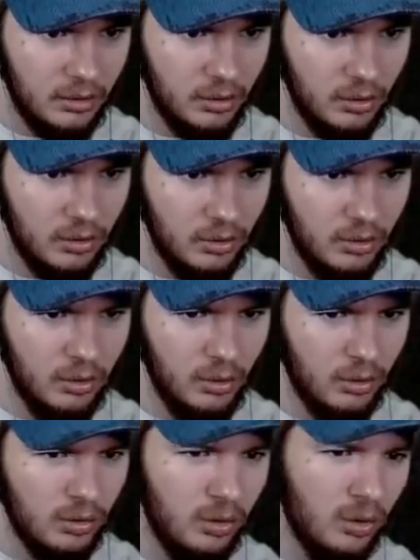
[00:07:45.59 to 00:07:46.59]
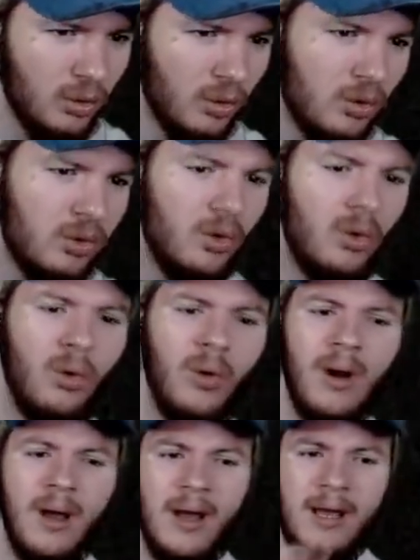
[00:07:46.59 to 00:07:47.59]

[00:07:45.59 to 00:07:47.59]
Cool, cool, cool, cool, cool.